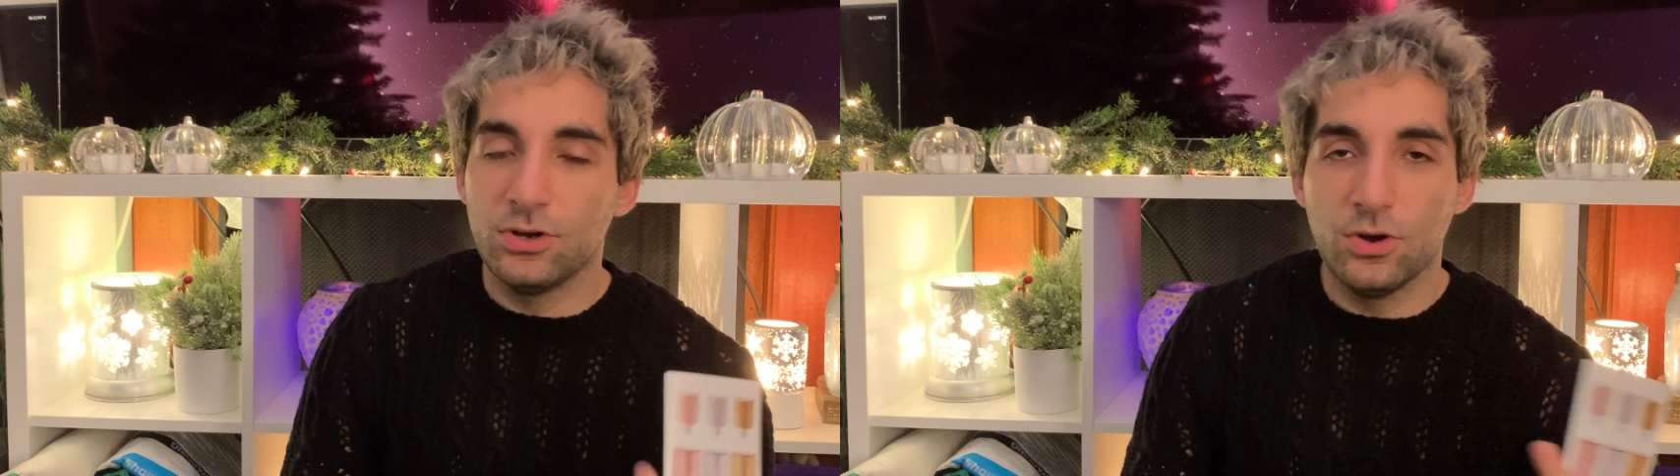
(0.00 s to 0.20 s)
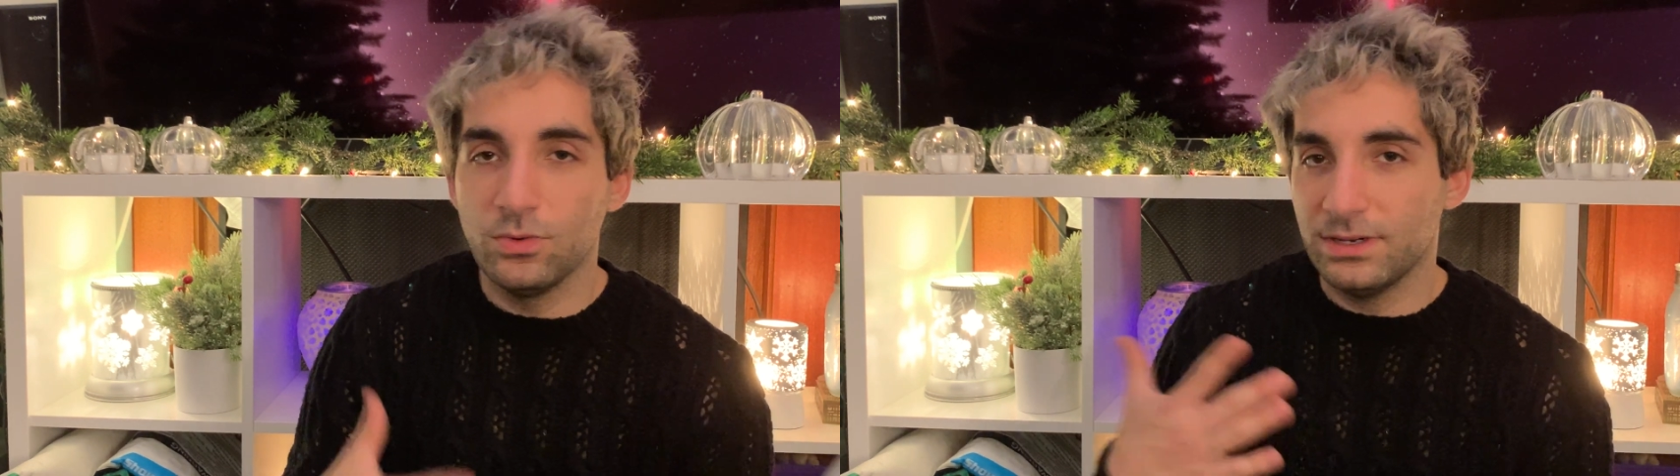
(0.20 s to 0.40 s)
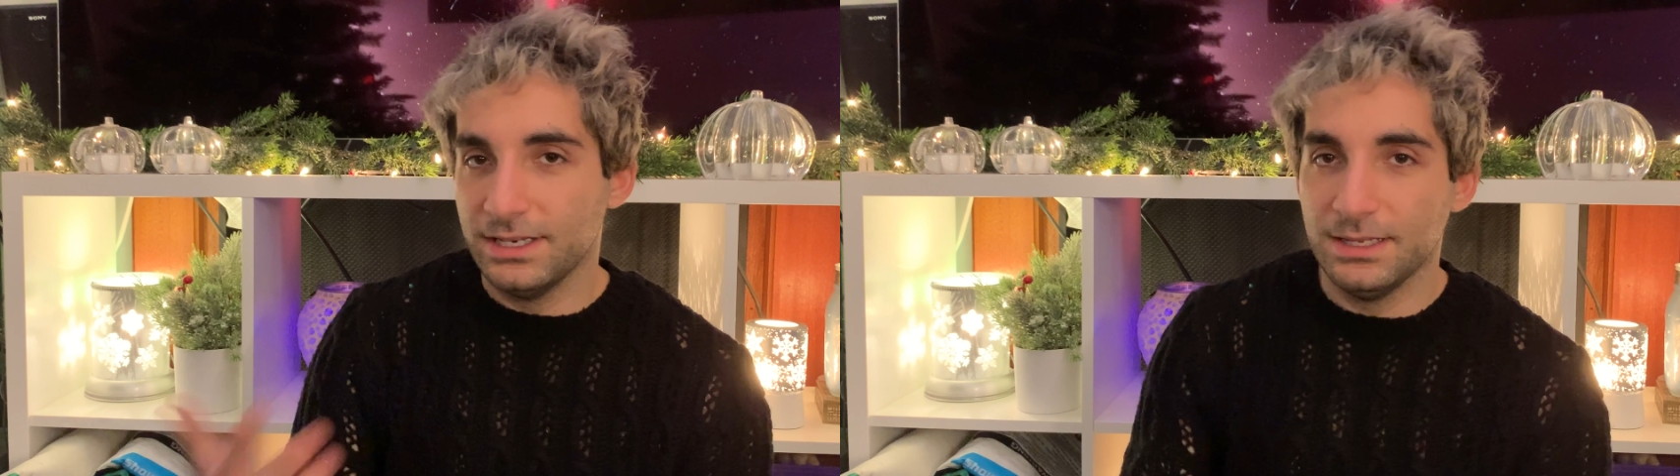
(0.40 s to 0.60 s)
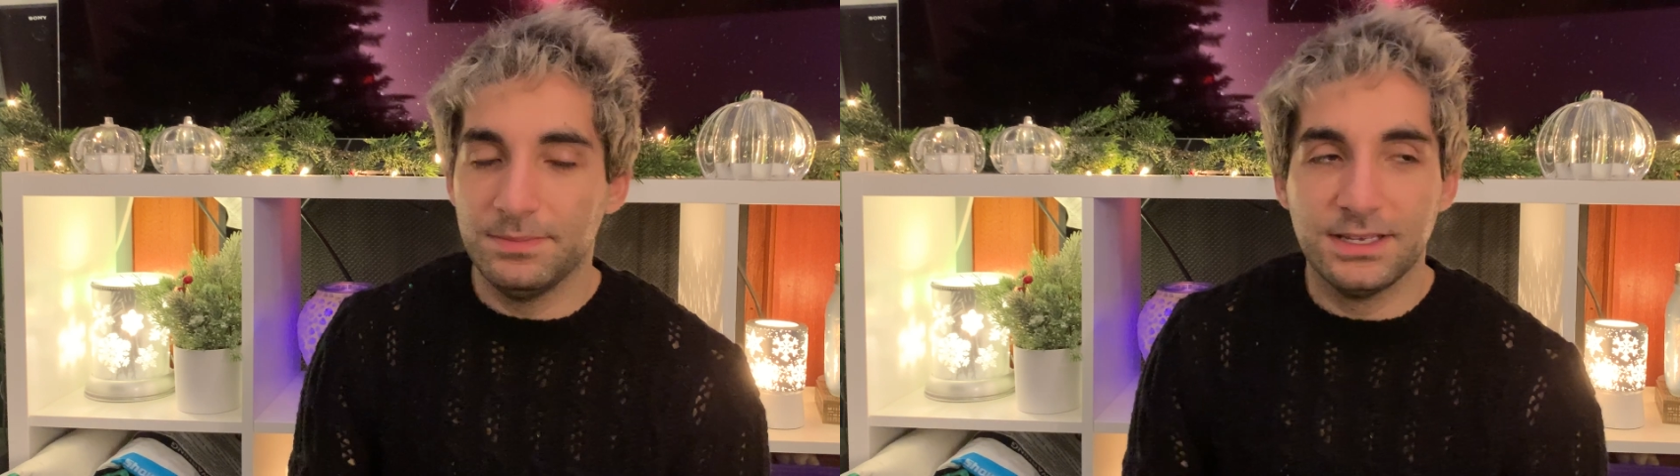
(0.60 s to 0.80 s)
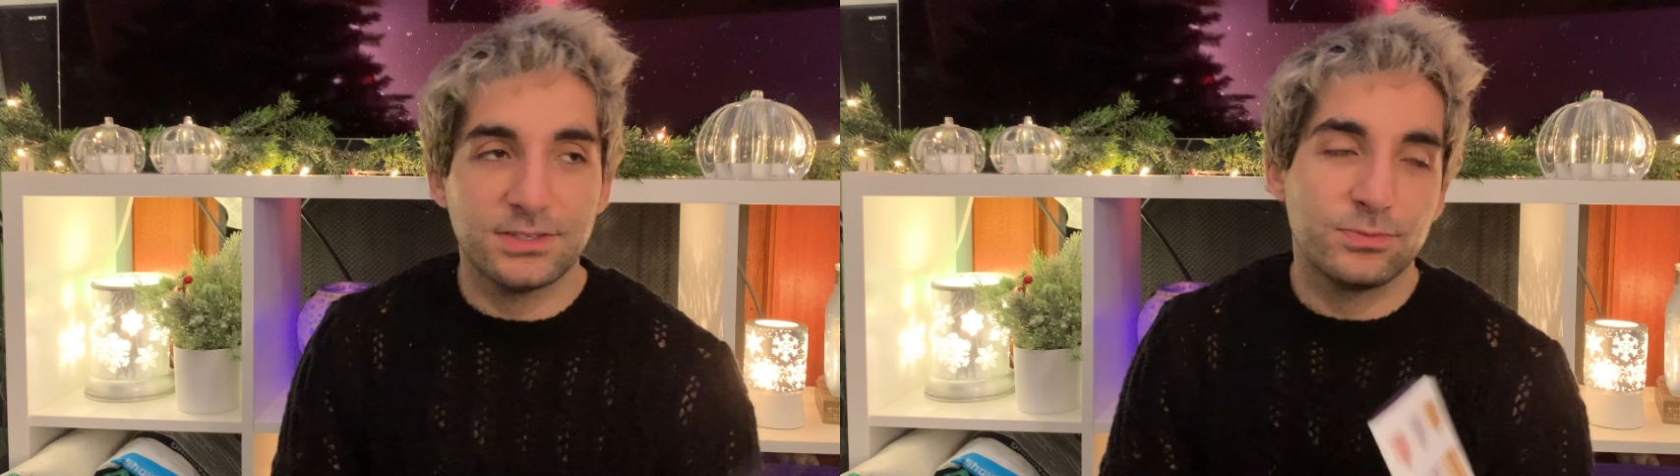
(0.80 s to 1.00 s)
only
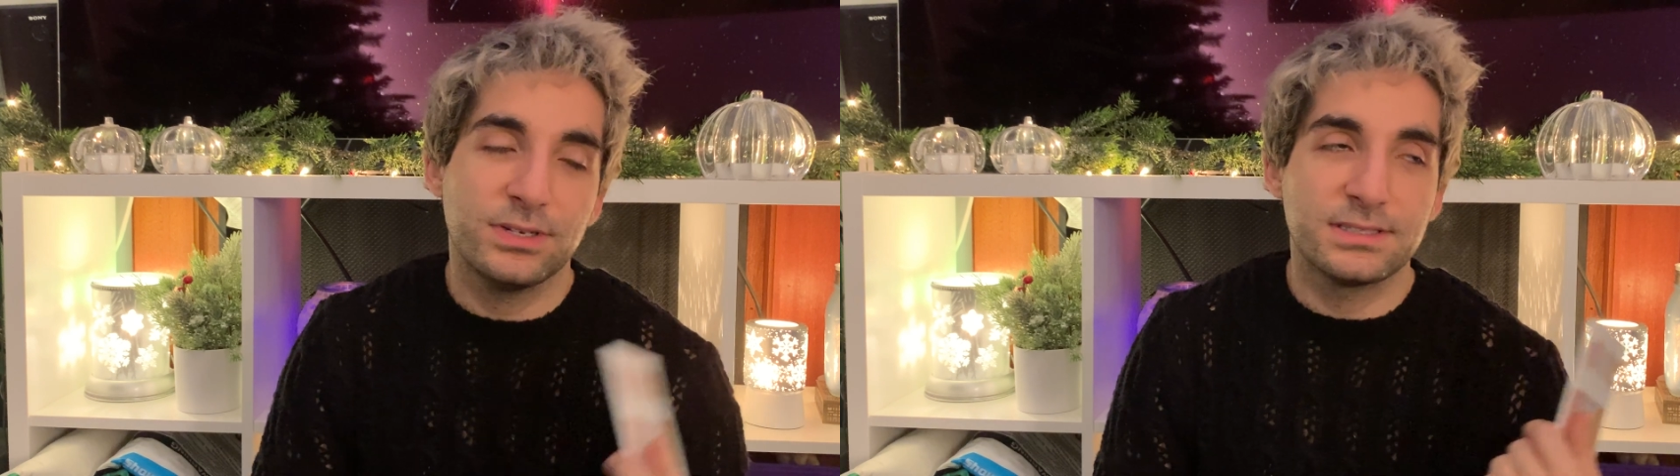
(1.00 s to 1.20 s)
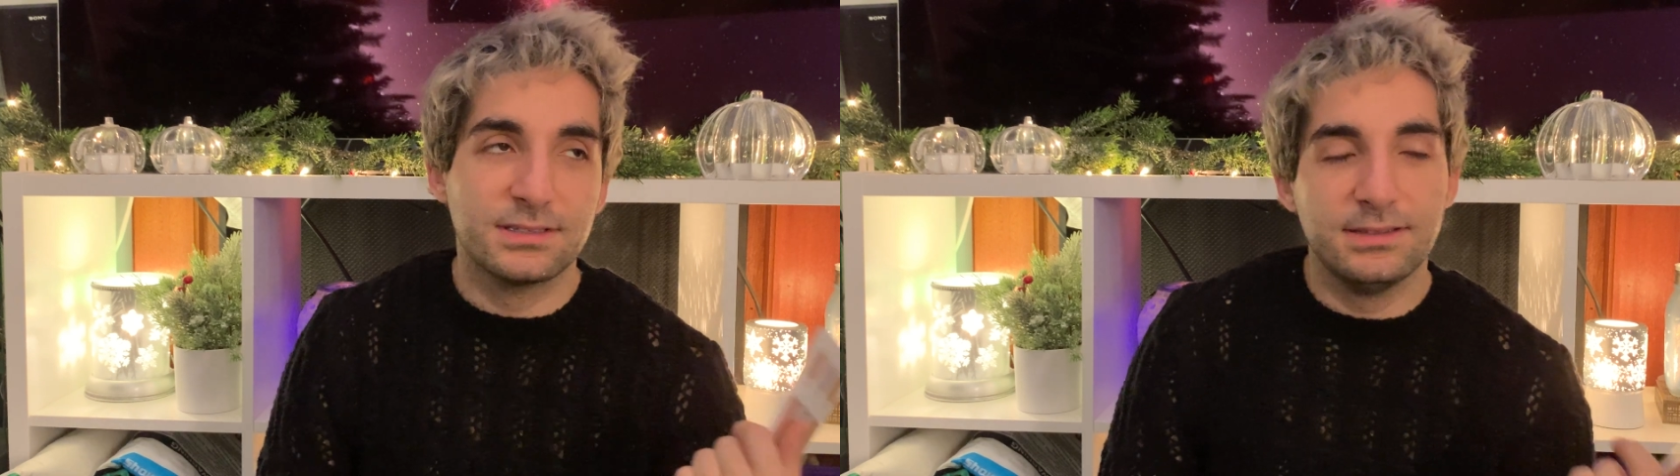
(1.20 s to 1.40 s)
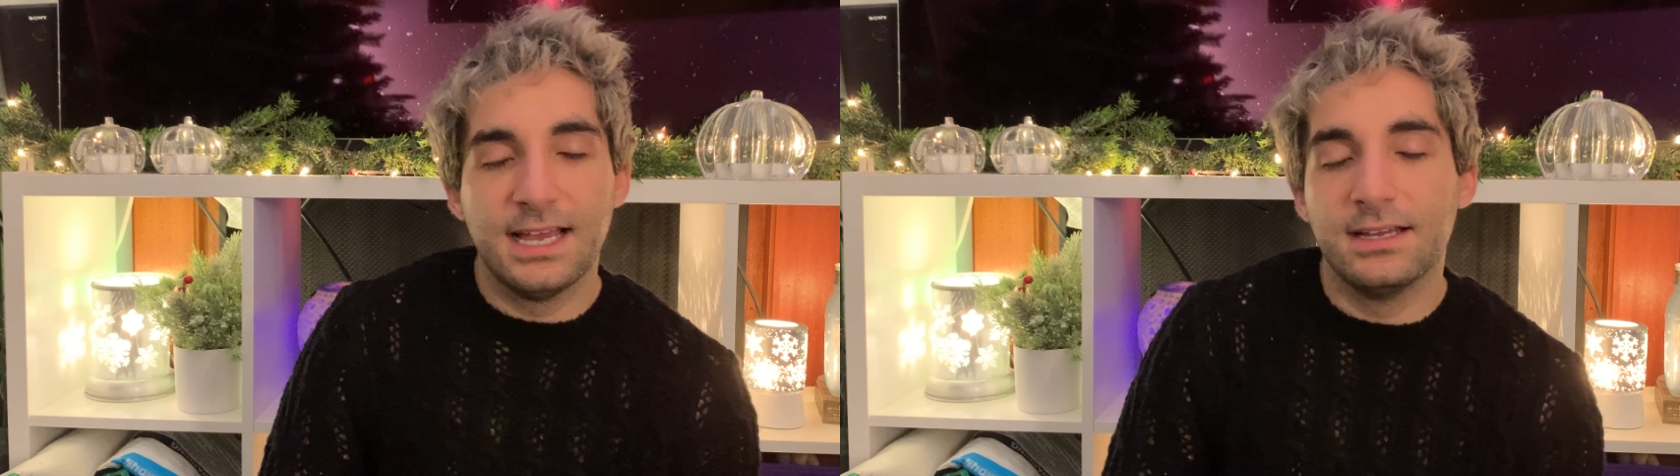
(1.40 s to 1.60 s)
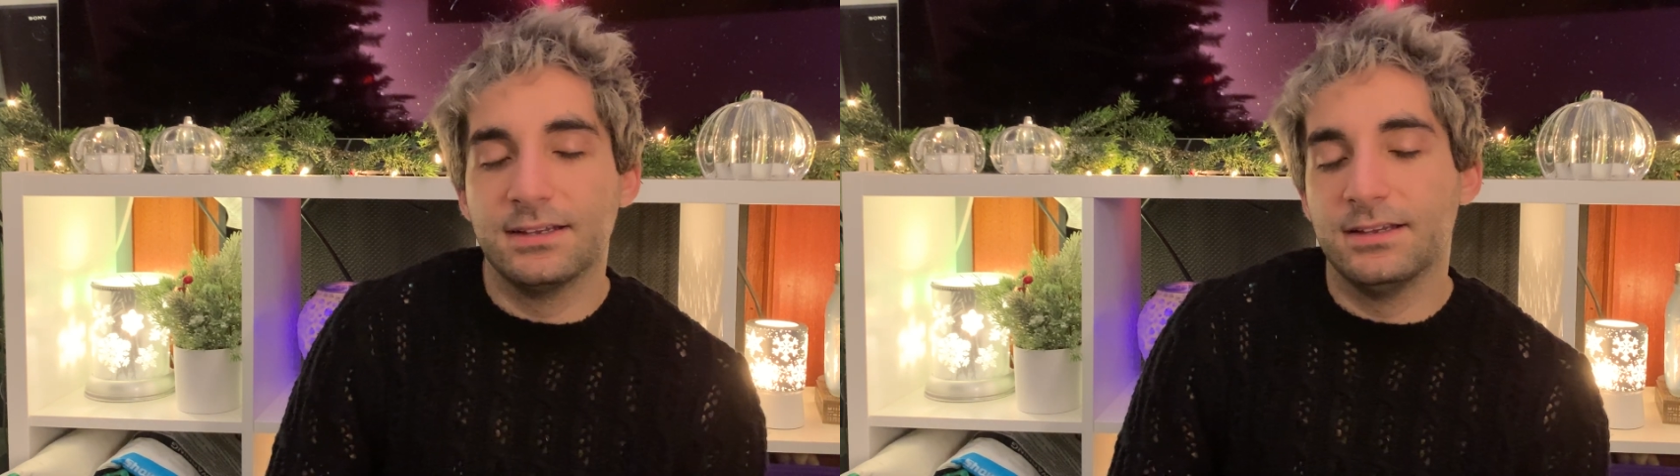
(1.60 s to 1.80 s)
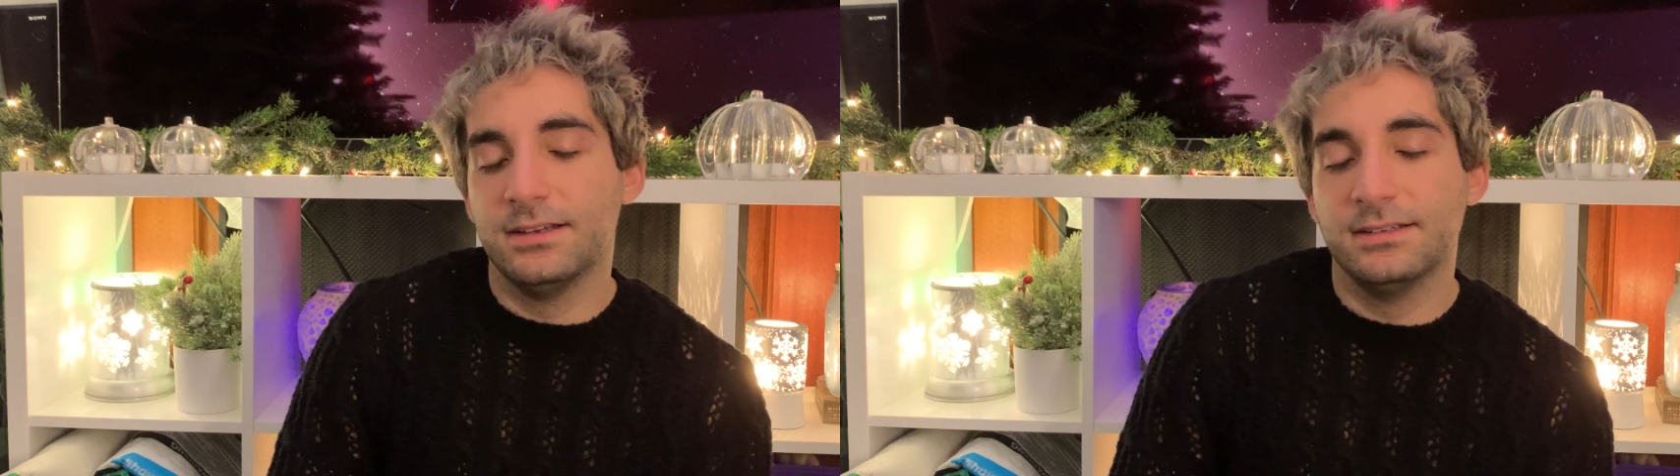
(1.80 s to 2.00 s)
because one's
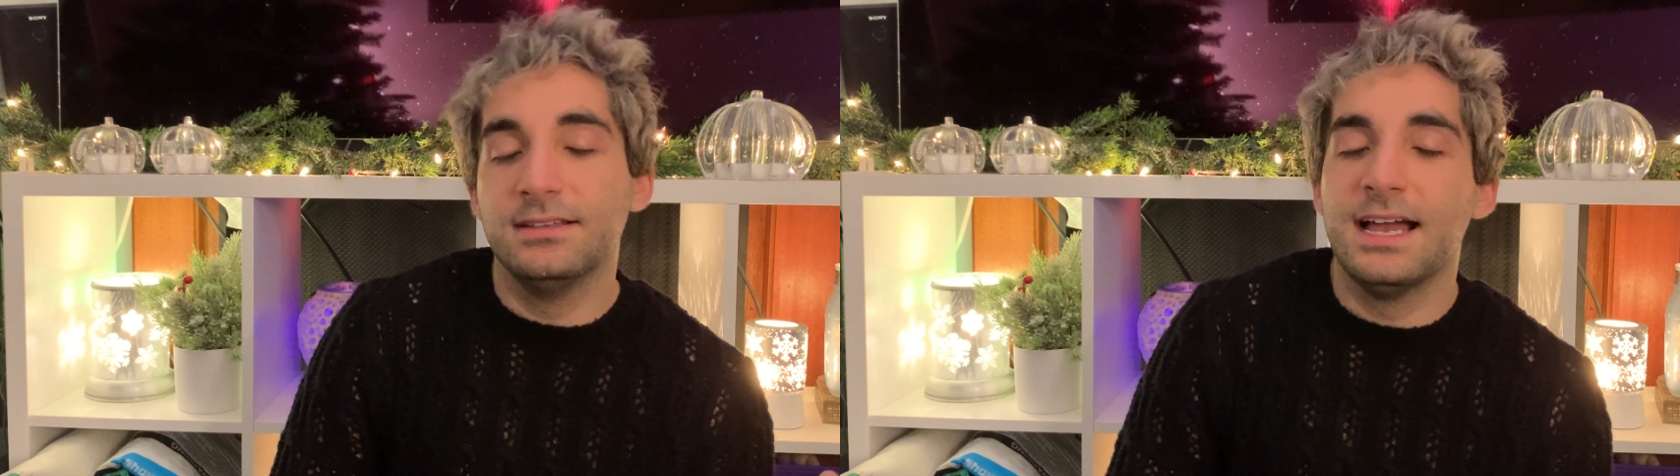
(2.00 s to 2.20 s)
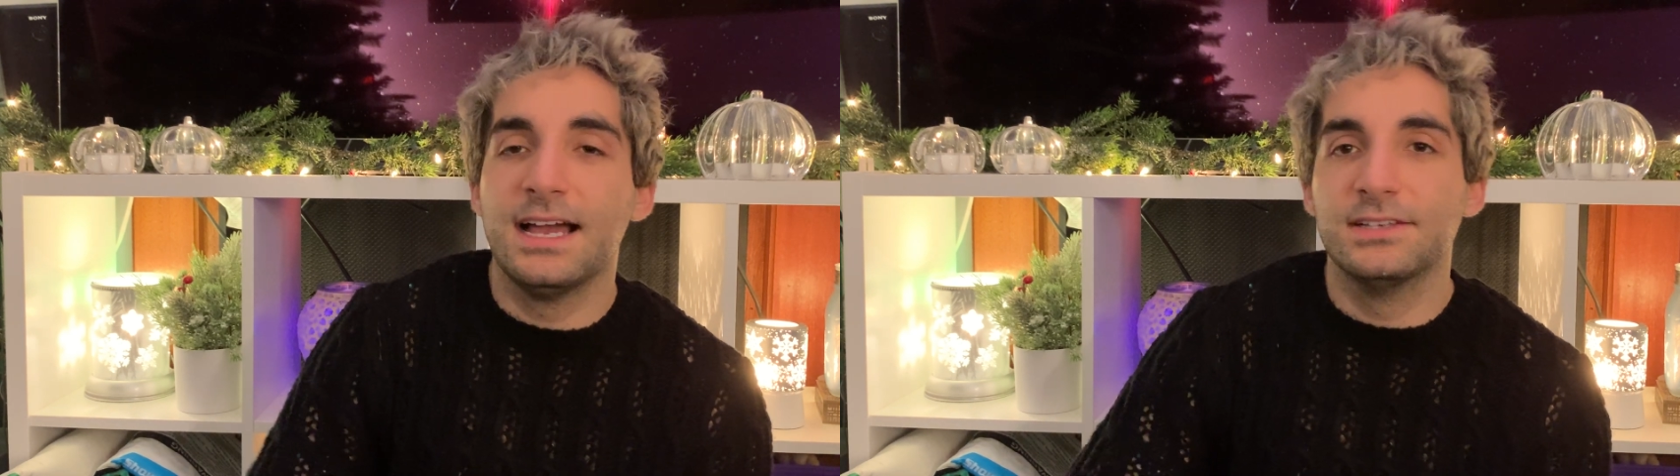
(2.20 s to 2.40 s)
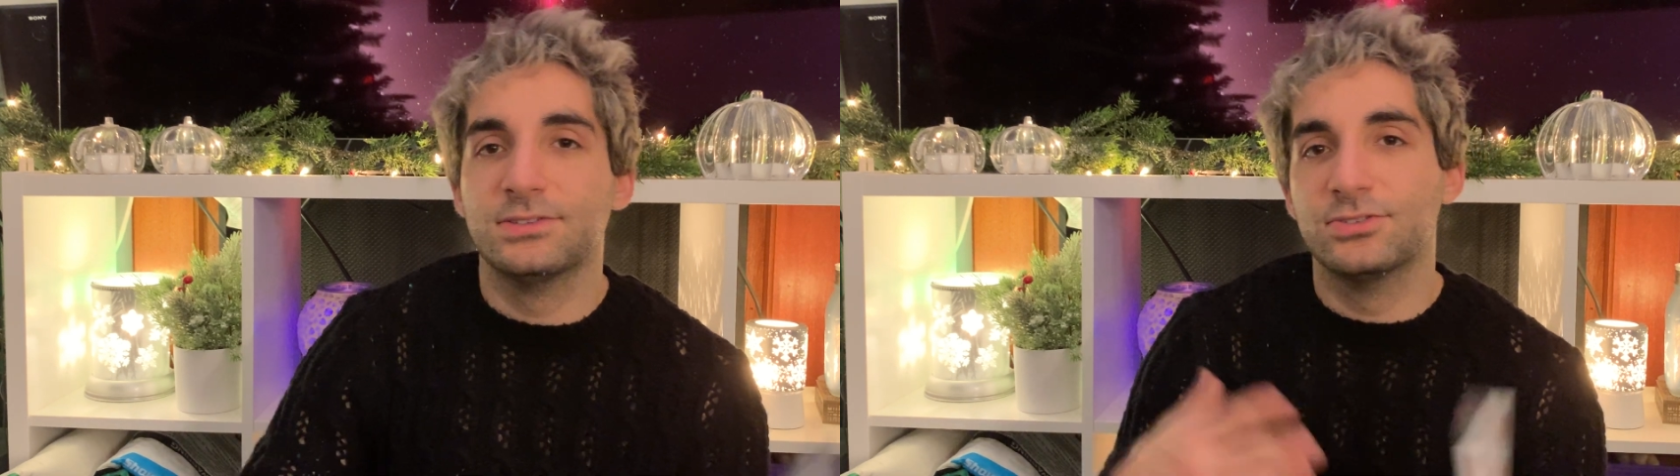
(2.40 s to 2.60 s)
glass